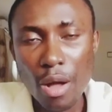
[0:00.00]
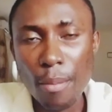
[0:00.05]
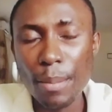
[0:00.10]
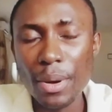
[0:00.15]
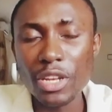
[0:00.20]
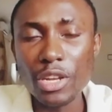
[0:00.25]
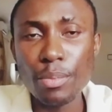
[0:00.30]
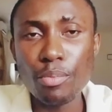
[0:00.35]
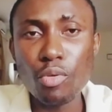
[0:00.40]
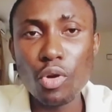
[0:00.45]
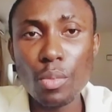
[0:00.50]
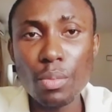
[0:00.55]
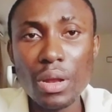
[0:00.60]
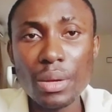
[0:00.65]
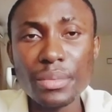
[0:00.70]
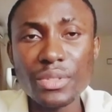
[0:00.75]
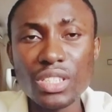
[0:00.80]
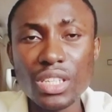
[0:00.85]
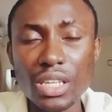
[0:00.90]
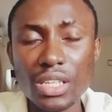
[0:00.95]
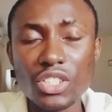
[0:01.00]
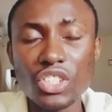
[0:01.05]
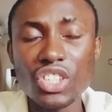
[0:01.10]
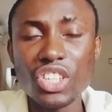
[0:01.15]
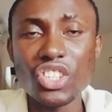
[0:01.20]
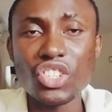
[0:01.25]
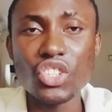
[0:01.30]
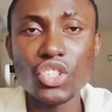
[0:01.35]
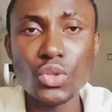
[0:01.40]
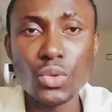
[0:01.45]
But the problem is
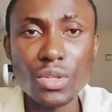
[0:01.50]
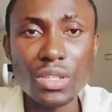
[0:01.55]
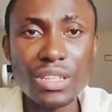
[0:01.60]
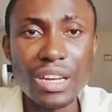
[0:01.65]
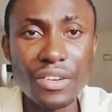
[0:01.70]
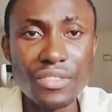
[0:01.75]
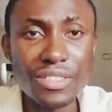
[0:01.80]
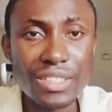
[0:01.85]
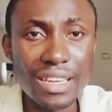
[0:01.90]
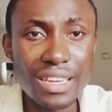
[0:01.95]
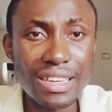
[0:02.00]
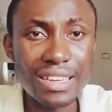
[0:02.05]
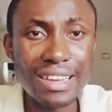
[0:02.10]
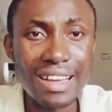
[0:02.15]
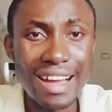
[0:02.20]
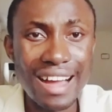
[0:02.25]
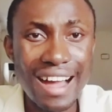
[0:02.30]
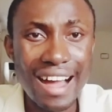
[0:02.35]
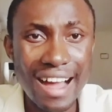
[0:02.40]
she shouldn't have taken her